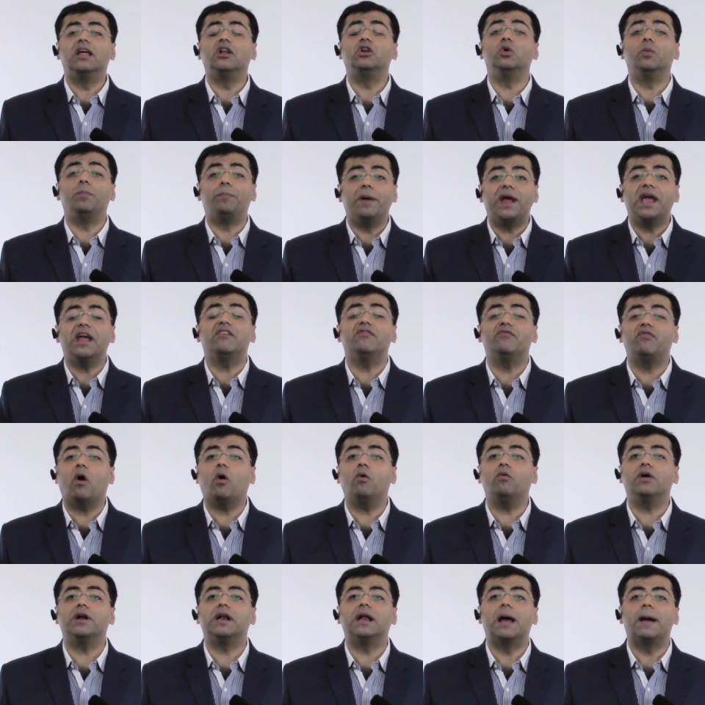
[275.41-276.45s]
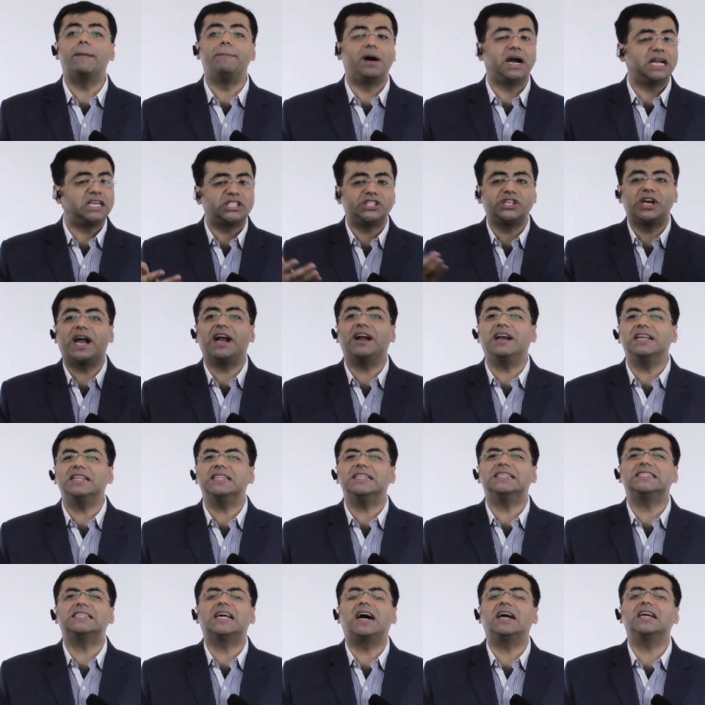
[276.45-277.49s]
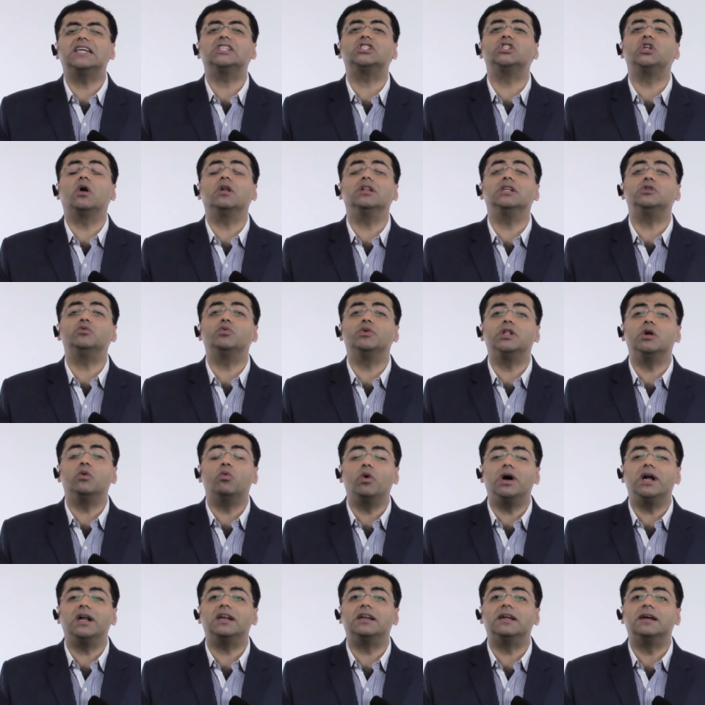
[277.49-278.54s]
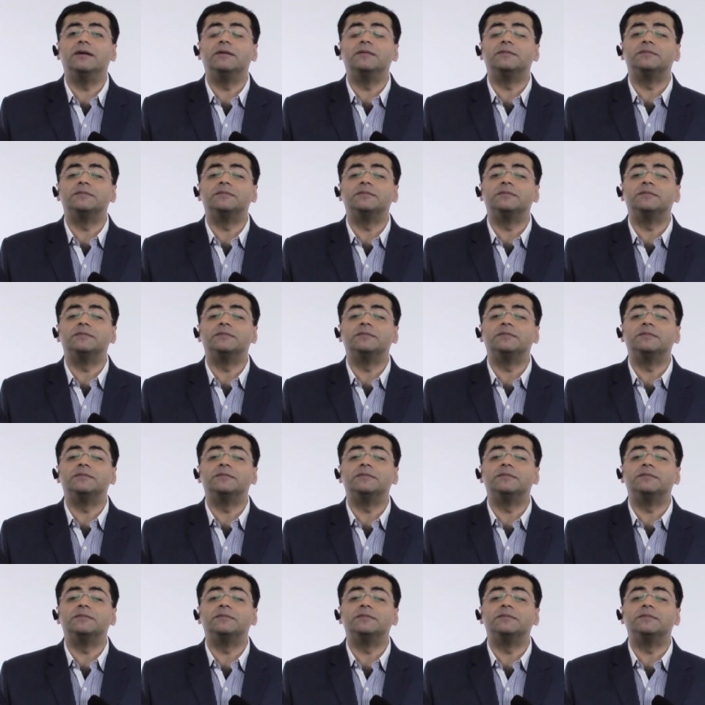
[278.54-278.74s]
to pay it forward by sharing this highest knowledge with the world.